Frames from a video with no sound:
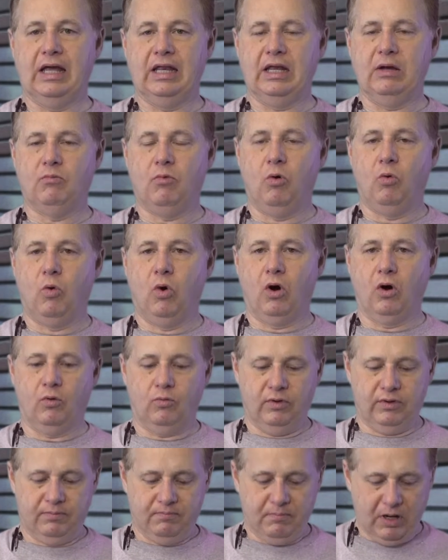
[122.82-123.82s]
and it will work
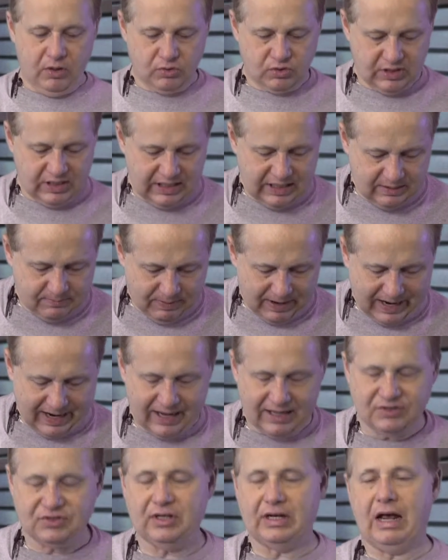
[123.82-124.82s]
with most
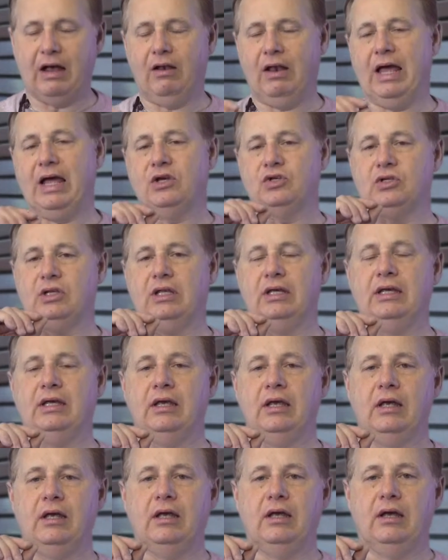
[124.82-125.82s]
keypads, and I'll actually
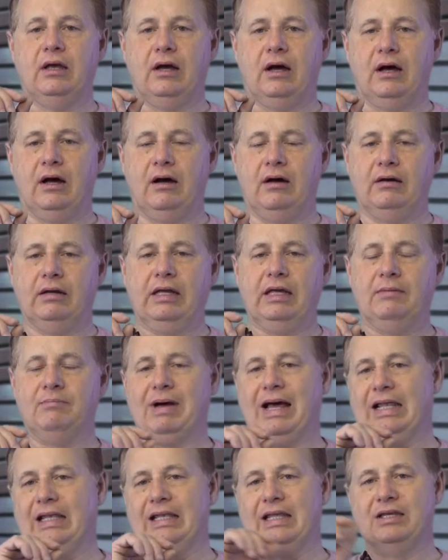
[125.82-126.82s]
in
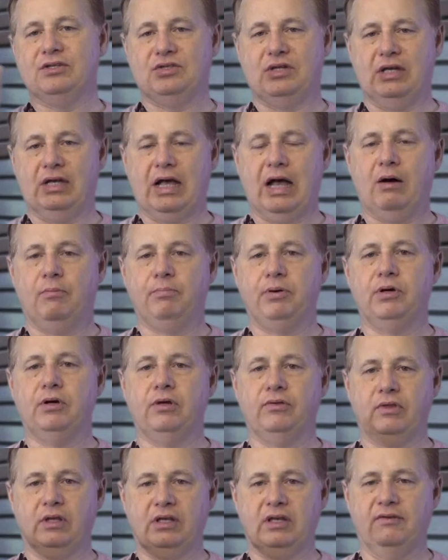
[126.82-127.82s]
my listing I'll
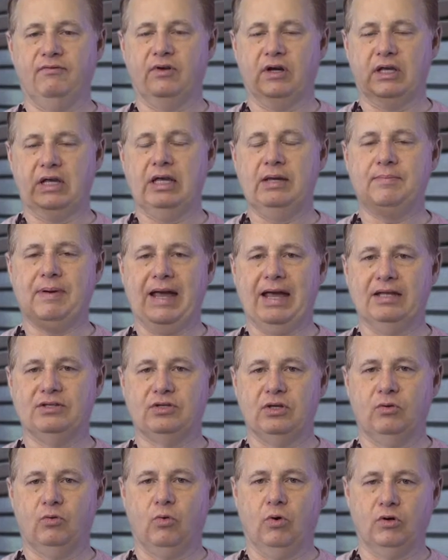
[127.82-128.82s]
put the different keypads
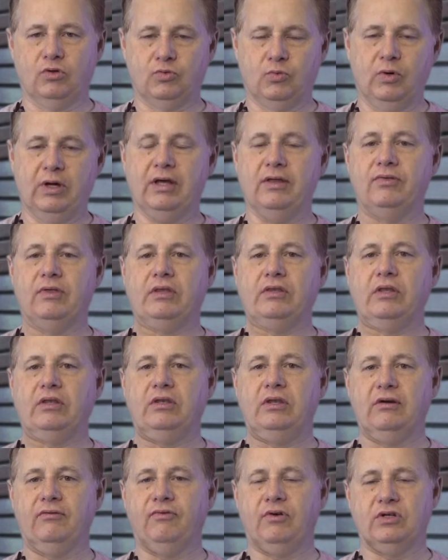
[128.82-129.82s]
that it works with and the
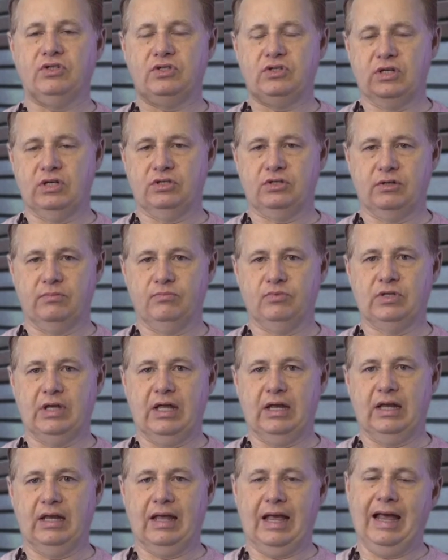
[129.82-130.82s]
different systems
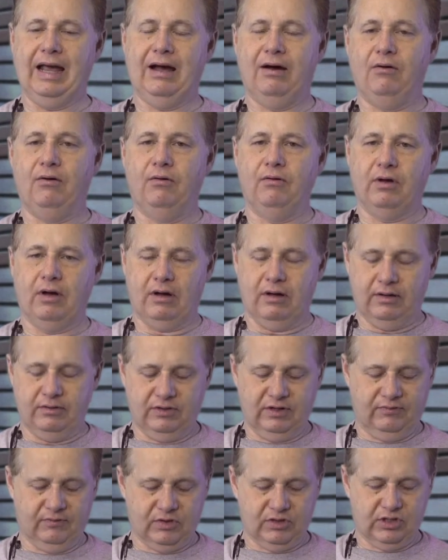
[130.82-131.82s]
that
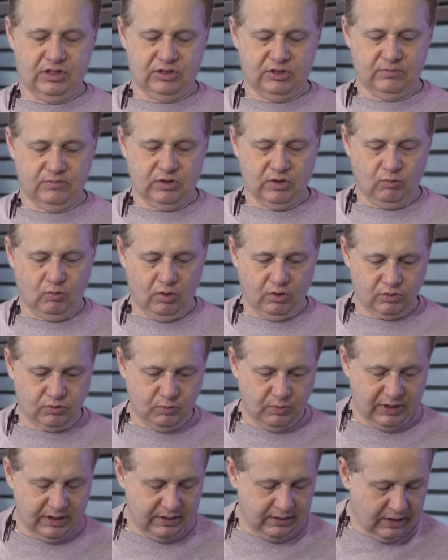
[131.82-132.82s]
it works
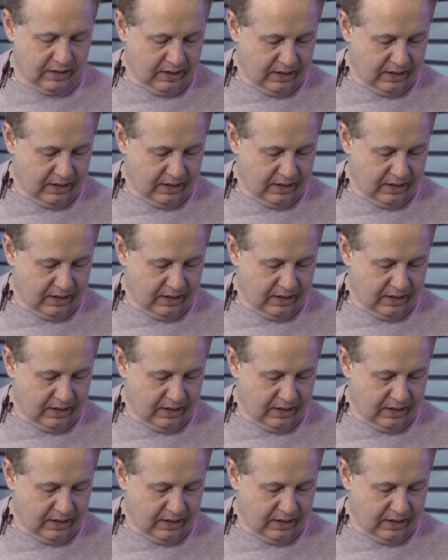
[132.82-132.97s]
with.